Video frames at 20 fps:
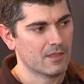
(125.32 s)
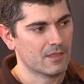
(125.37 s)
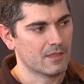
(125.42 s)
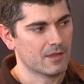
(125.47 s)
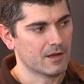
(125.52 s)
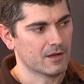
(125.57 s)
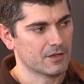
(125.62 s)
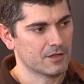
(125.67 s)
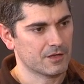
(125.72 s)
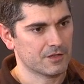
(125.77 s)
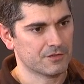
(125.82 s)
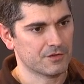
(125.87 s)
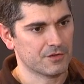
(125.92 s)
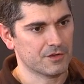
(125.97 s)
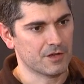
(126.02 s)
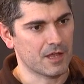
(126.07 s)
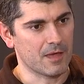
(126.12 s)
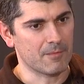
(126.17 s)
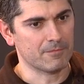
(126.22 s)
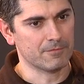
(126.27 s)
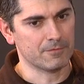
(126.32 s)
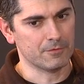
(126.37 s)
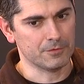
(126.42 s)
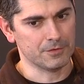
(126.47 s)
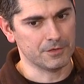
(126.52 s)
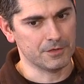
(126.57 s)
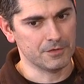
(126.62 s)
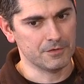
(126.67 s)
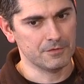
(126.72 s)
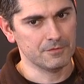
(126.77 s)
And I'm going to turn up for
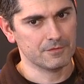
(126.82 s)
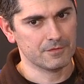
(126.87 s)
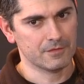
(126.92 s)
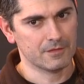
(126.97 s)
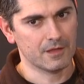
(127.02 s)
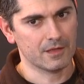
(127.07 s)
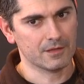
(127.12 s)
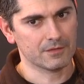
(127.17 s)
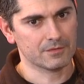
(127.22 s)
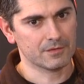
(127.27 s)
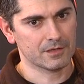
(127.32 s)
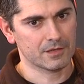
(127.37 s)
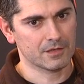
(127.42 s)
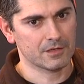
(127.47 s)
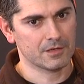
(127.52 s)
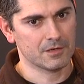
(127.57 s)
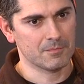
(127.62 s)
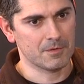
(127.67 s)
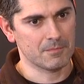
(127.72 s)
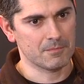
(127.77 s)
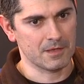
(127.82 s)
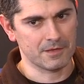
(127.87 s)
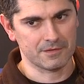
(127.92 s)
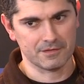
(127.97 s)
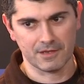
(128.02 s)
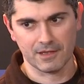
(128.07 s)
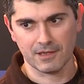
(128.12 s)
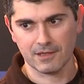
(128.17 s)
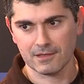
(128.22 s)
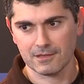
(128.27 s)
you. That's what I'm going to be
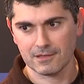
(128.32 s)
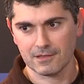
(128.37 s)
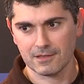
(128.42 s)
missing.